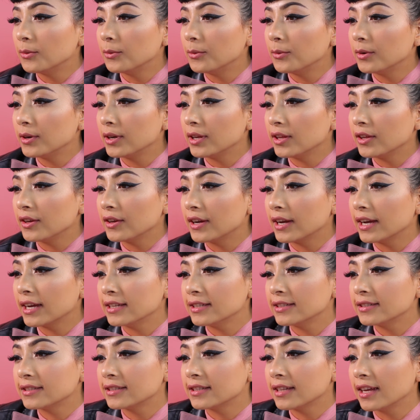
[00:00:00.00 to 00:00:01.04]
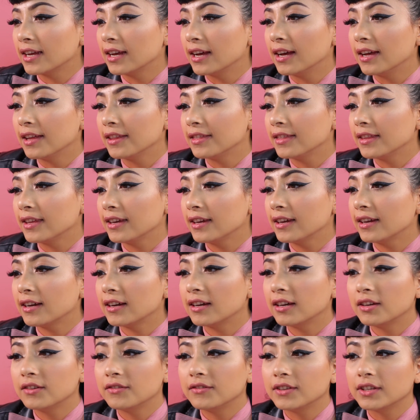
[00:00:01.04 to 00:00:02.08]
What do you guys think
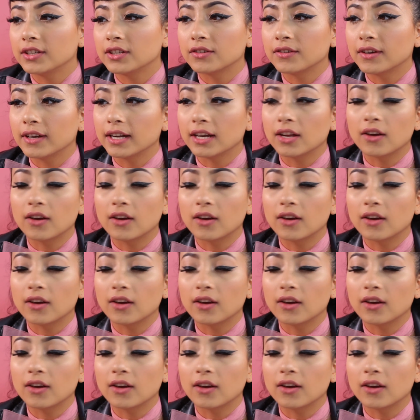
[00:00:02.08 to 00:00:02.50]
of it right